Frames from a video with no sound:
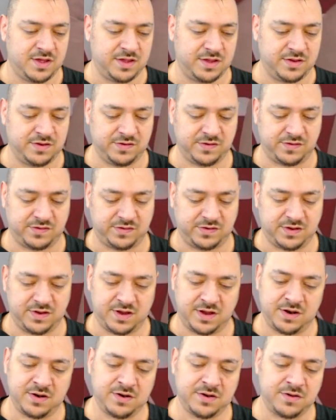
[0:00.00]
just,
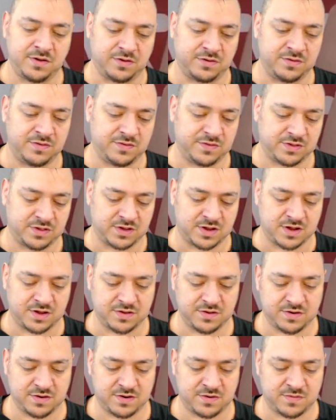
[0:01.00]
I don't know,
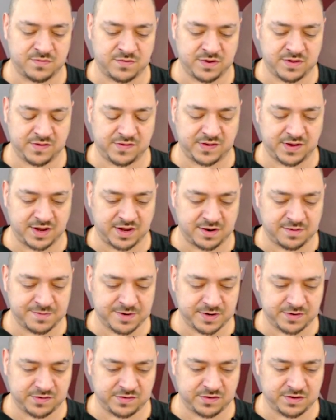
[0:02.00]
color on one side. I'm
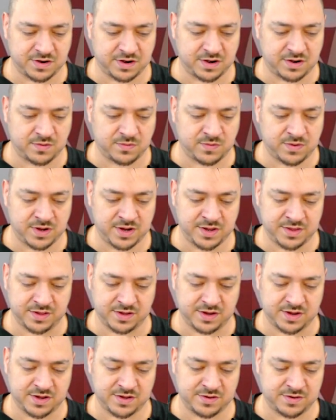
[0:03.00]
not sure why the
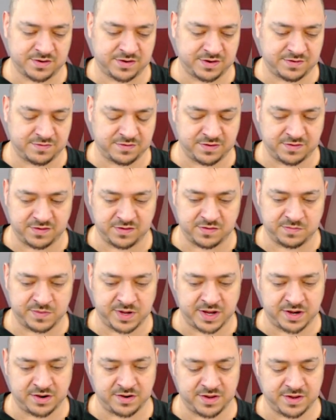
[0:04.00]
color differences
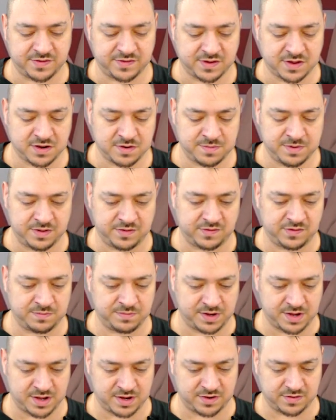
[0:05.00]
matter. That's got to be
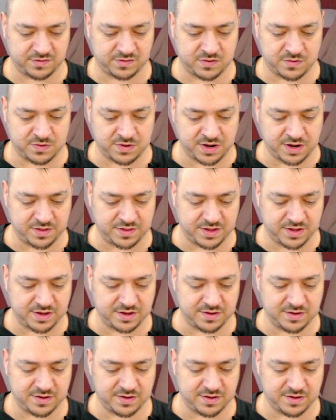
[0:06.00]
some kind of scoring thing.